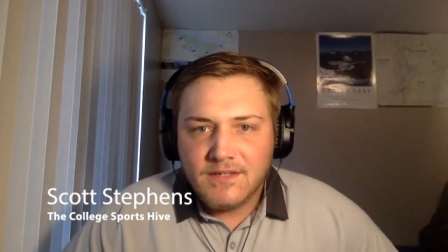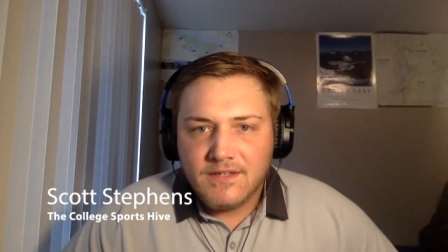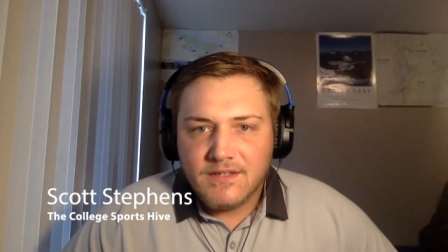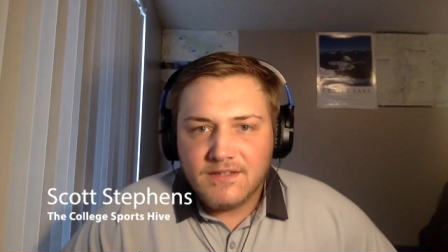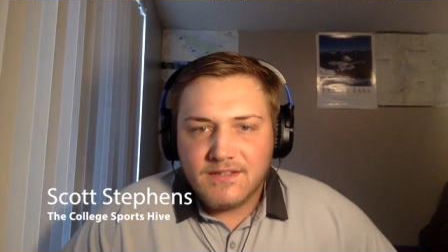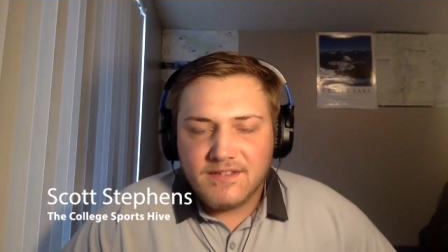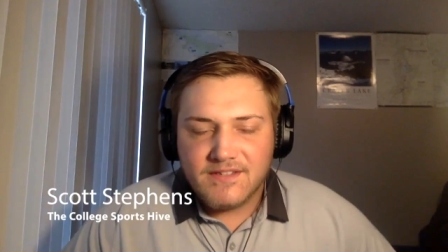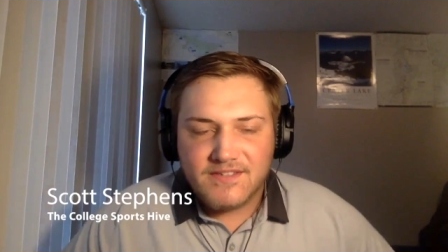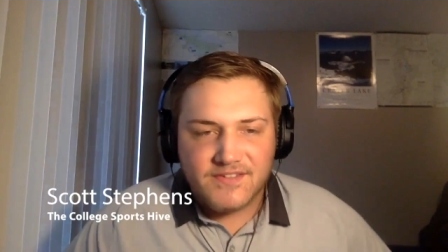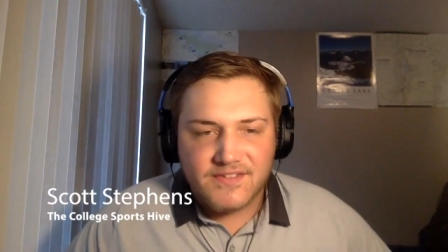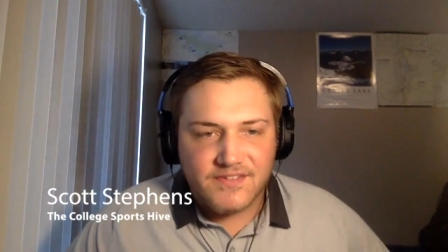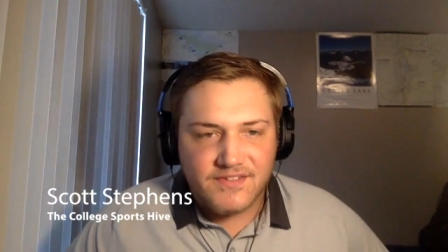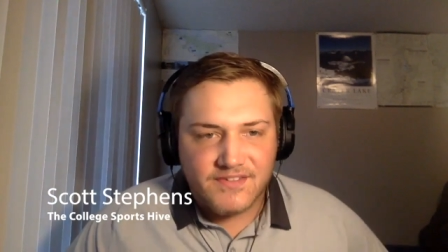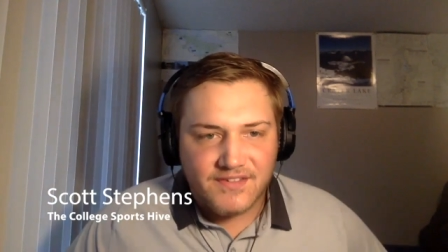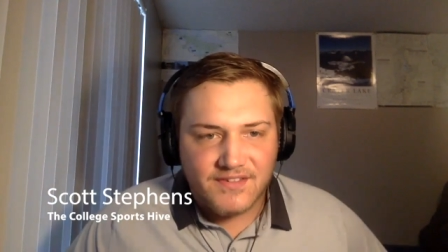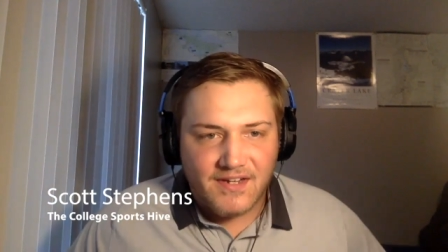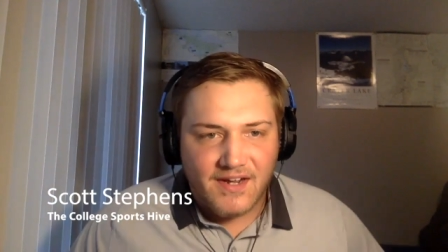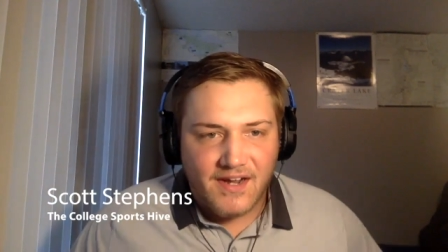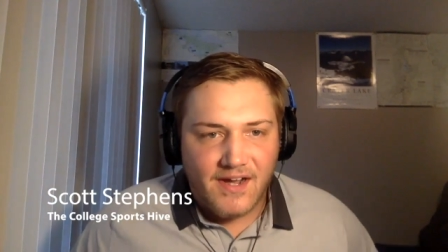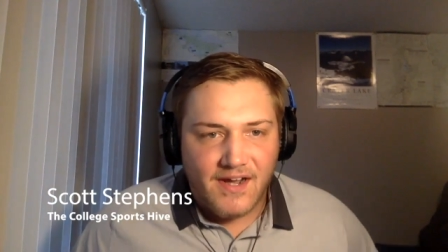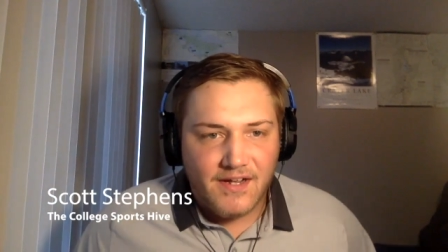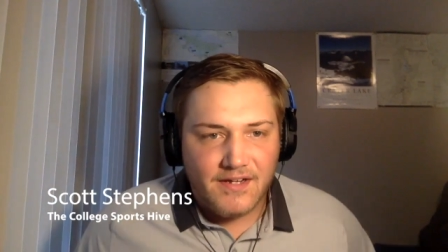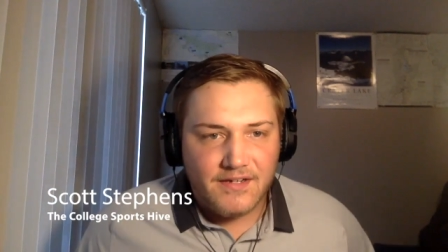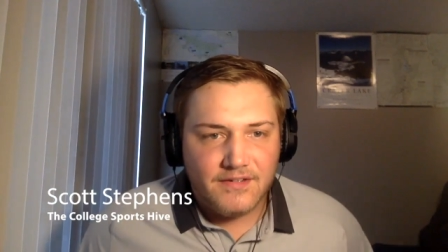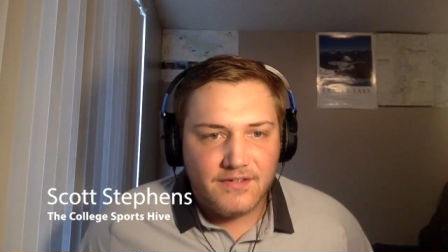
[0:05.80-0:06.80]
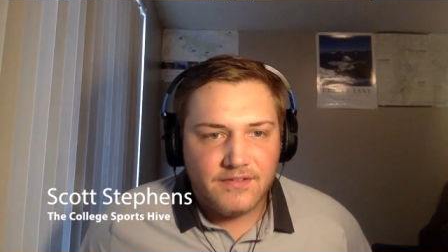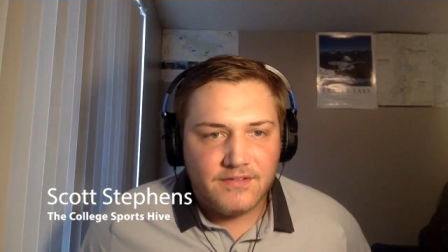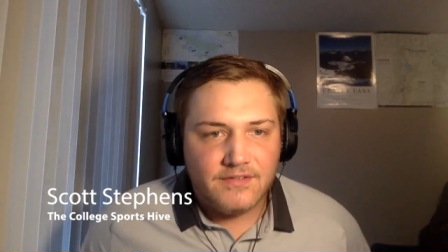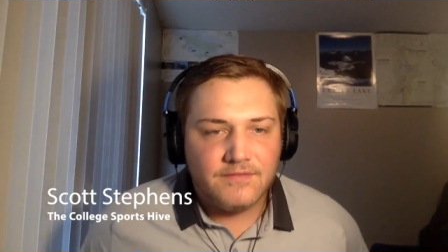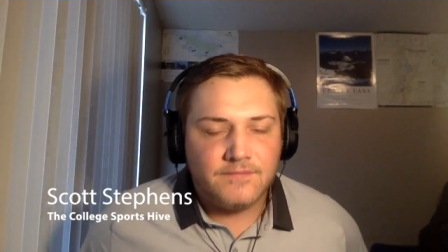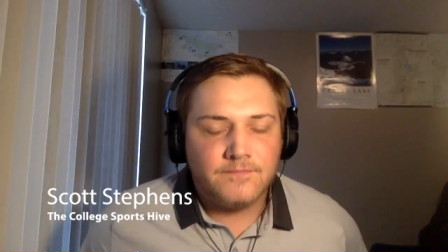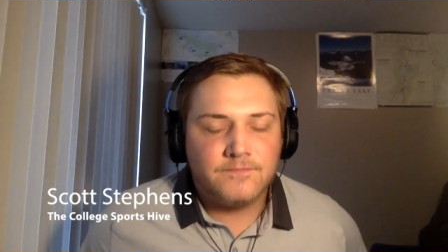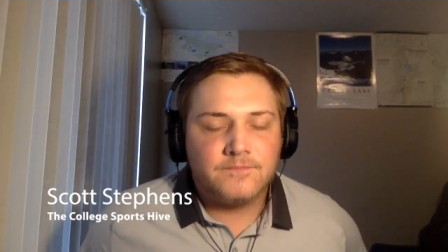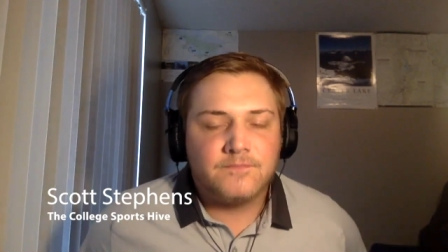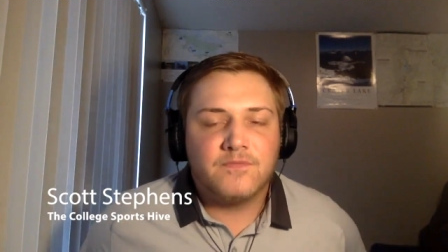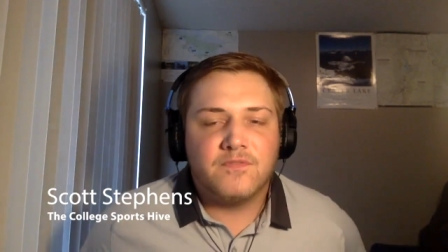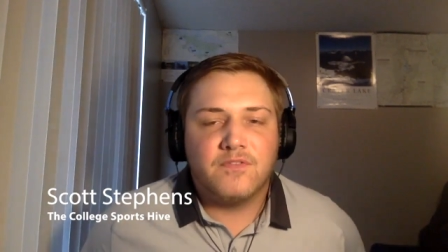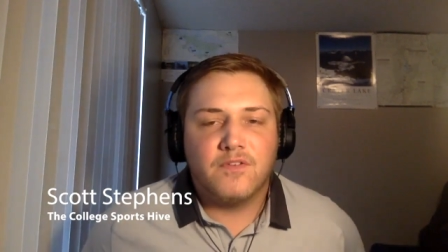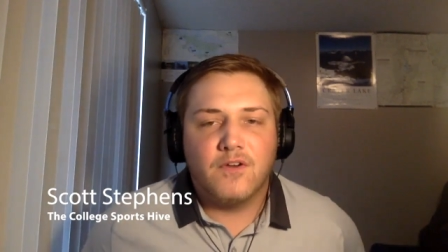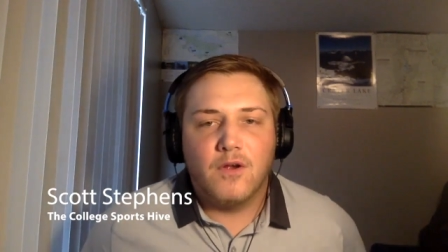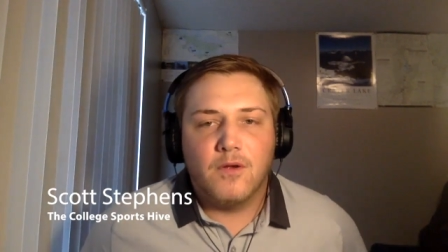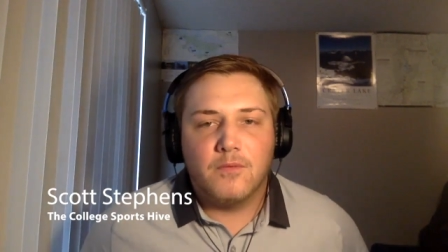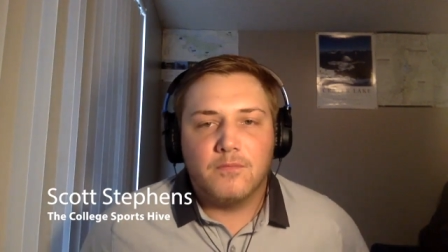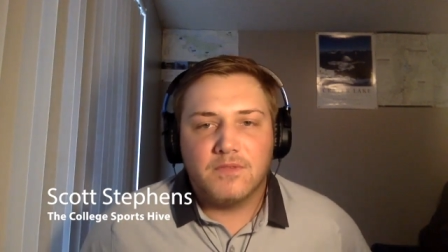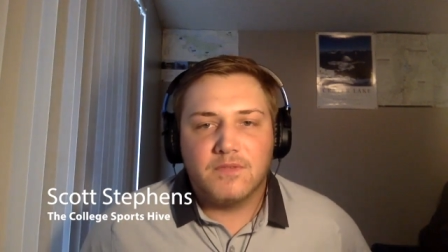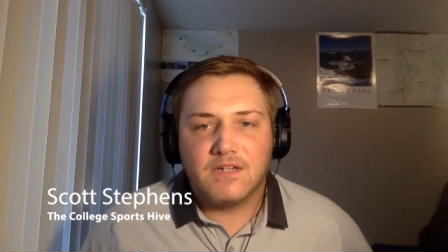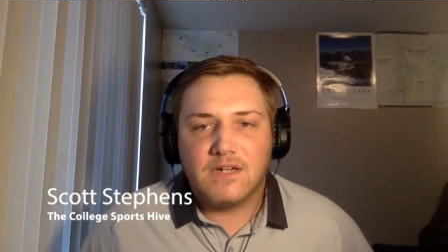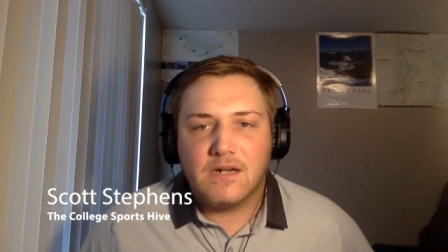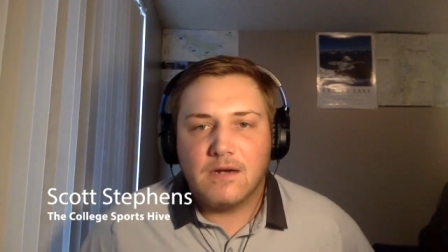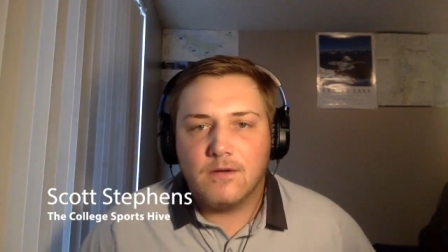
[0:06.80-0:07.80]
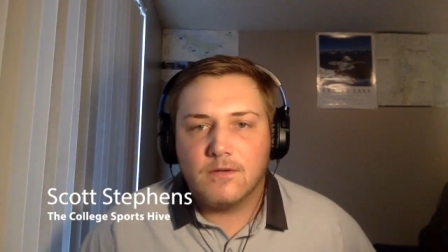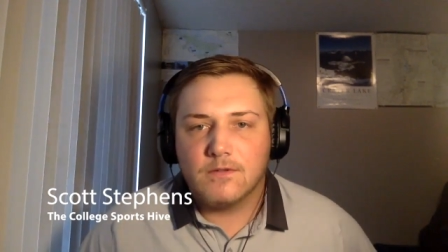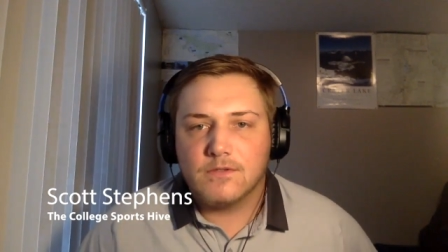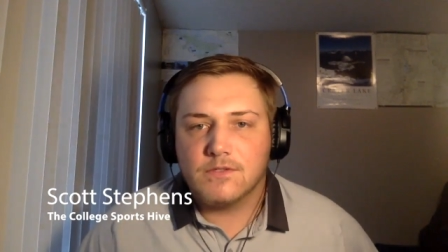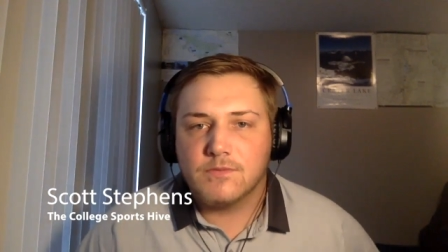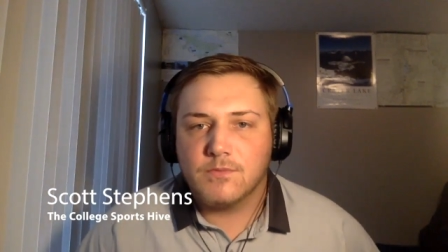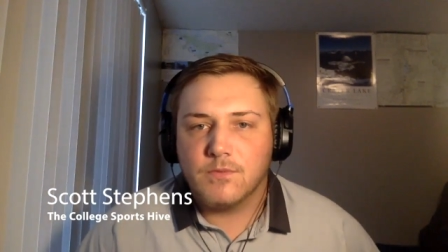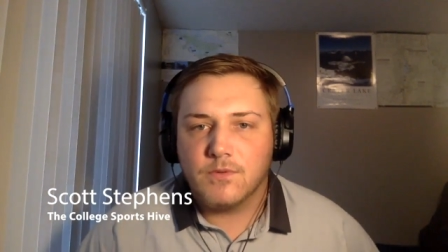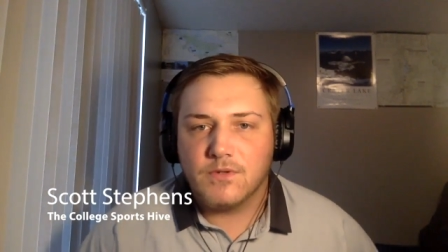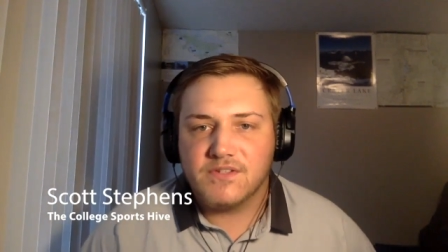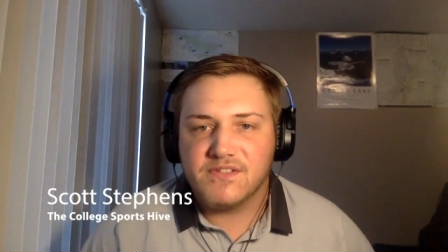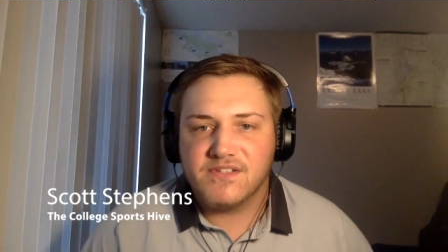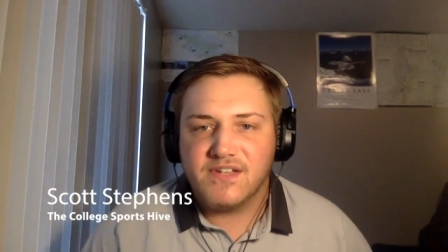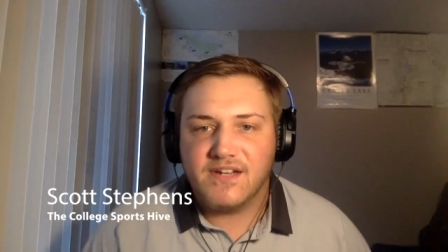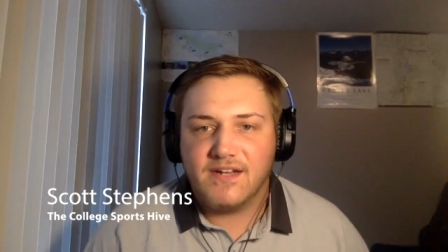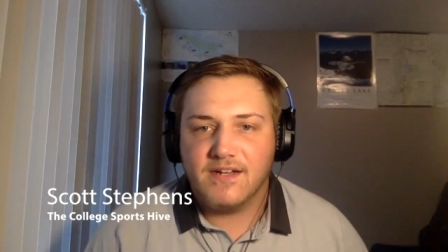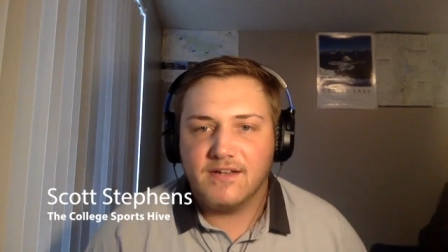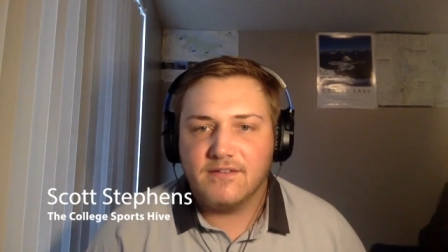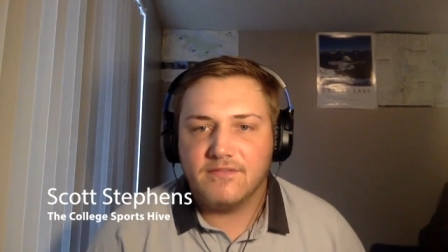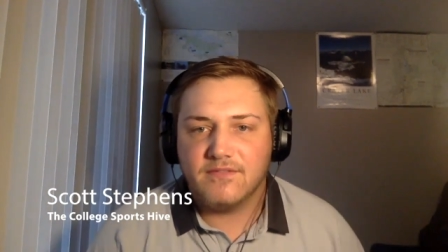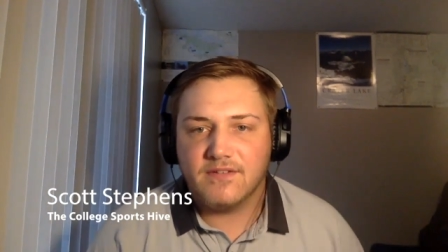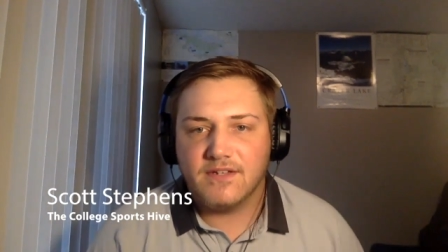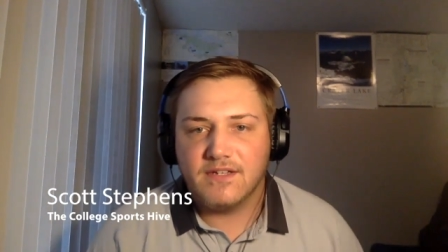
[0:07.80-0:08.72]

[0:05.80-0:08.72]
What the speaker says: This is Scott from the College Sports Hive,